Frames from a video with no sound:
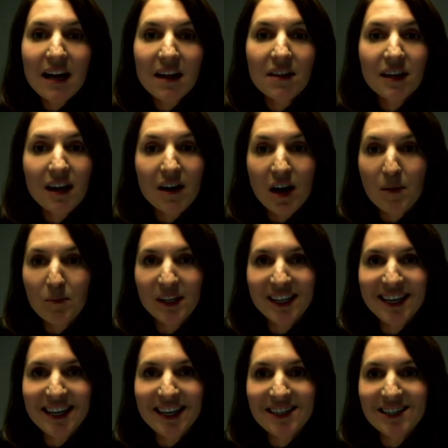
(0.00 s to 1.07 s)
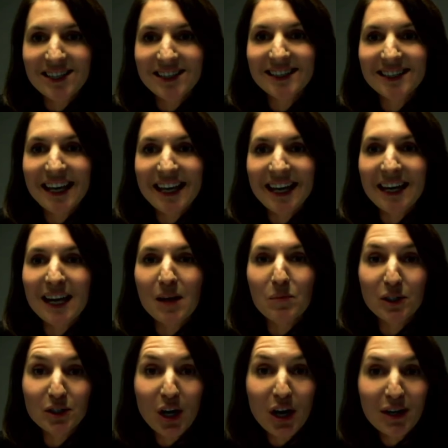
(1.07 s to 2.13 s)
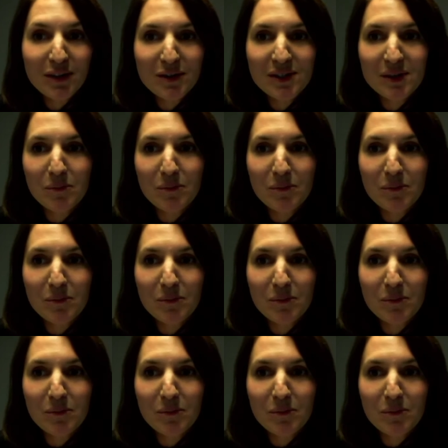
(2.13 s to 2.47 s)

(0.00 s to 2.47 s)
healthcare applications can enable doctors